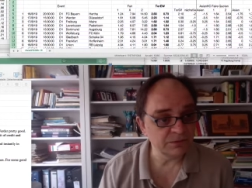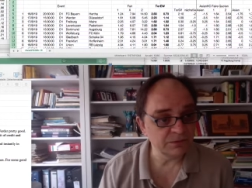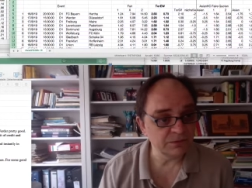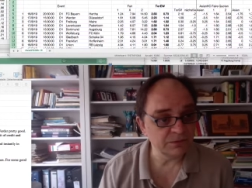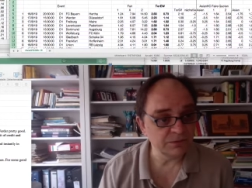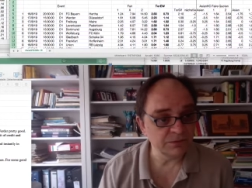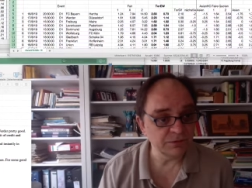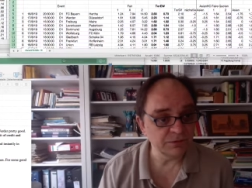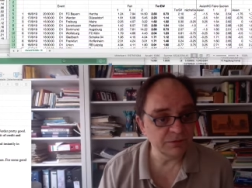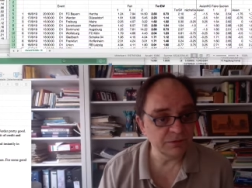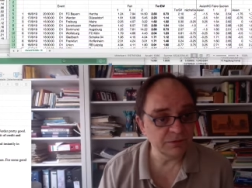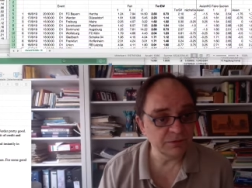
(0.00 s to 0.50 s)

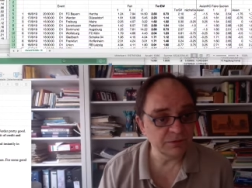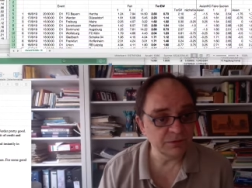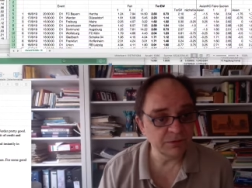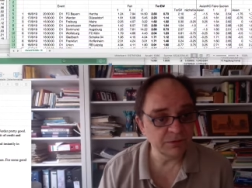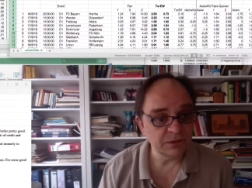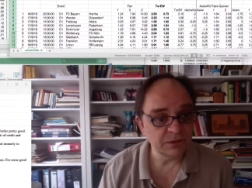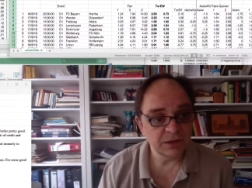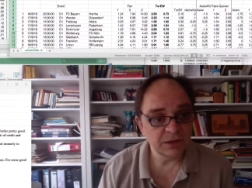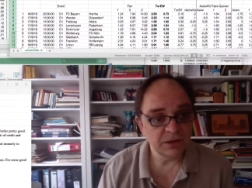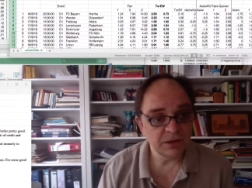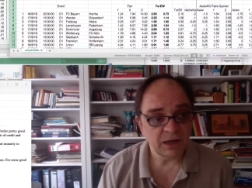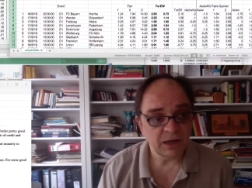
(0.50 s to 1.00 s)
Union,
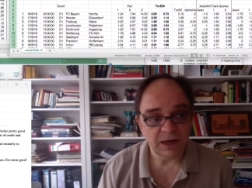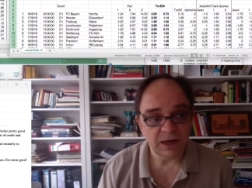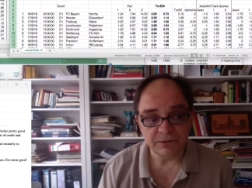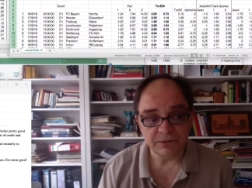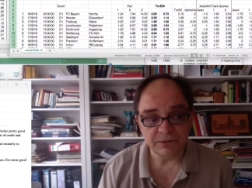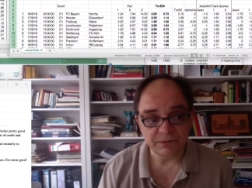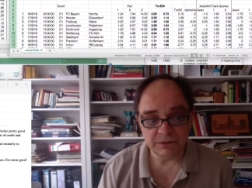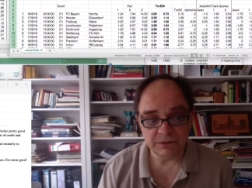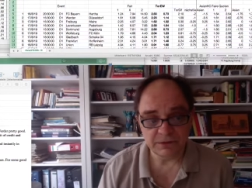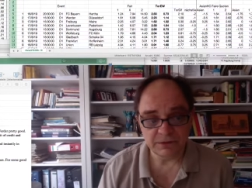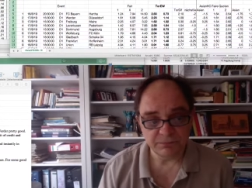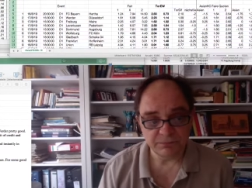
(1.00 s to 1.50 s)
I
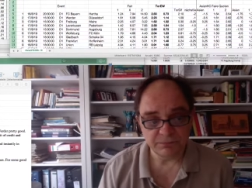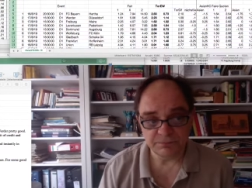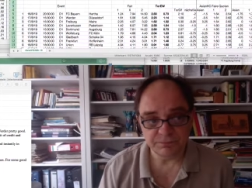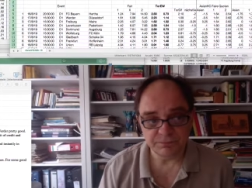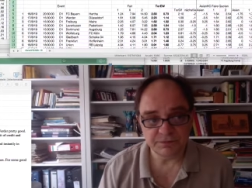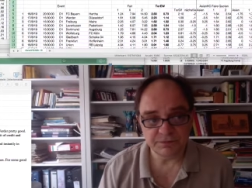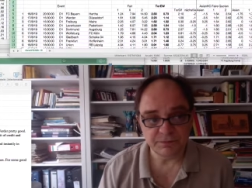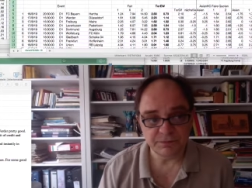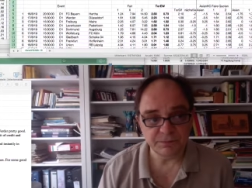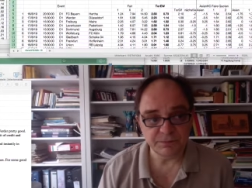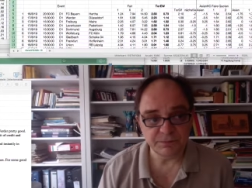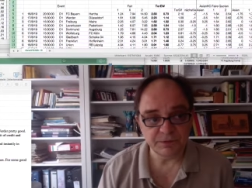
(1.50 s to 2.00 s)
agree
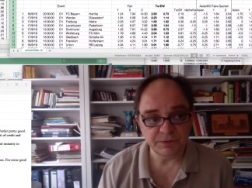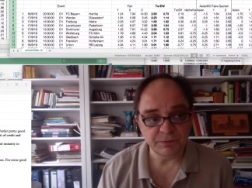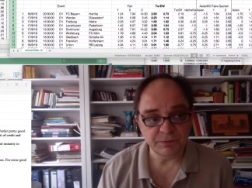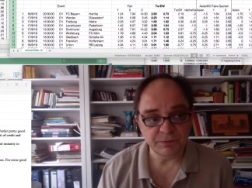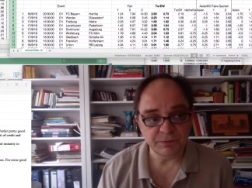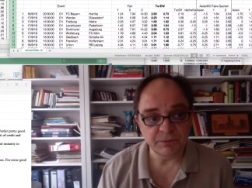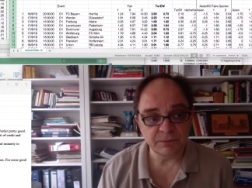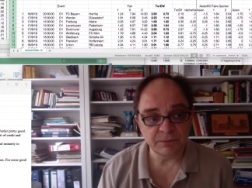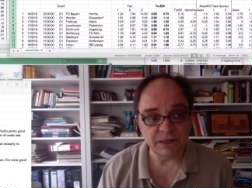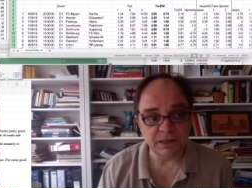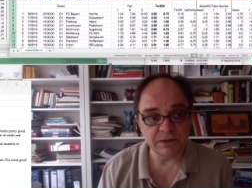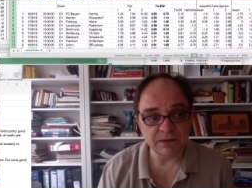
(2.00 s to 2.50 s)
simply with
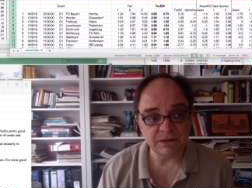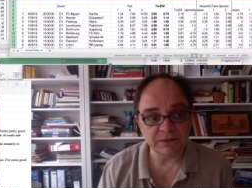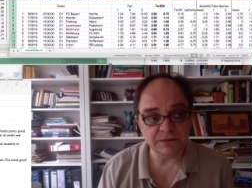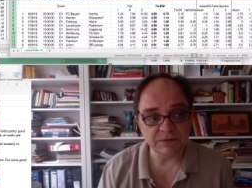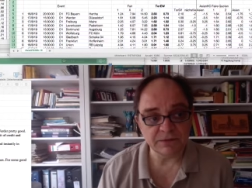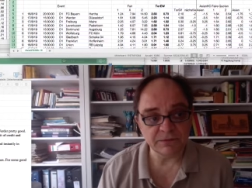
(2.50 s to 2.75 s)
Market.